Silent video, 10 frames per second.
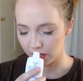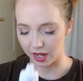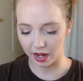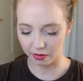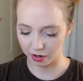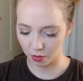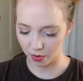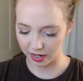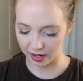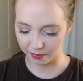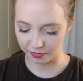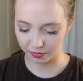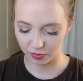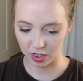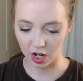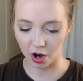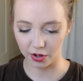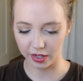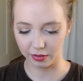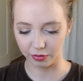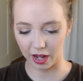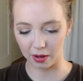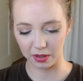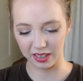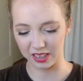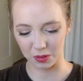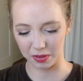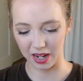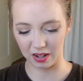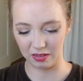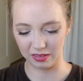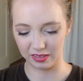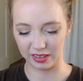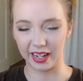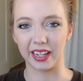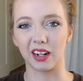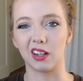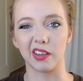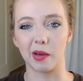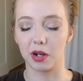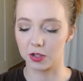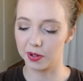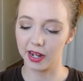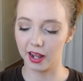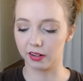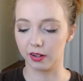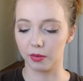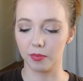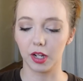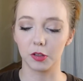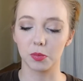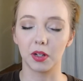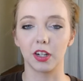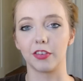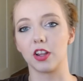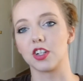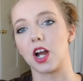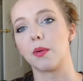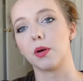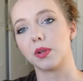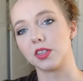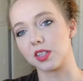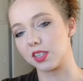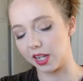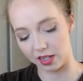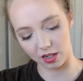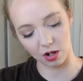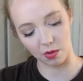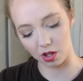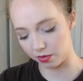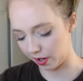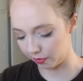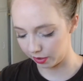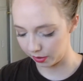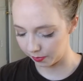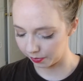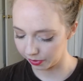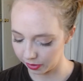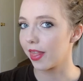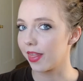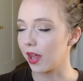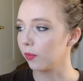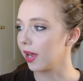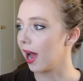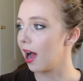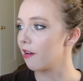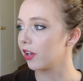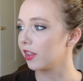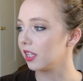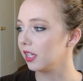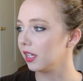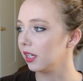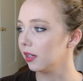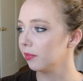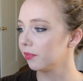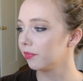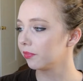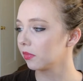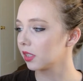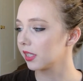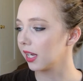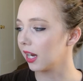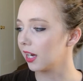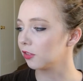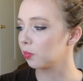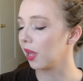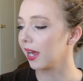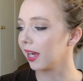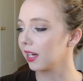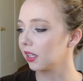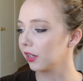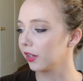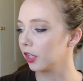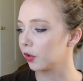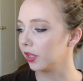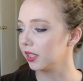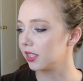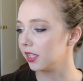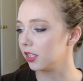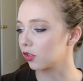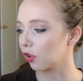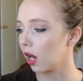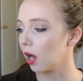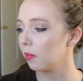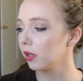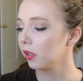And I don't know what a tiari flower is, but I don't like it all that much. But I don't know. It might smell different in the shower once it's like, you know, all around you. Then we have the St. Ives Blackhead Clearing Green Tea Scrub.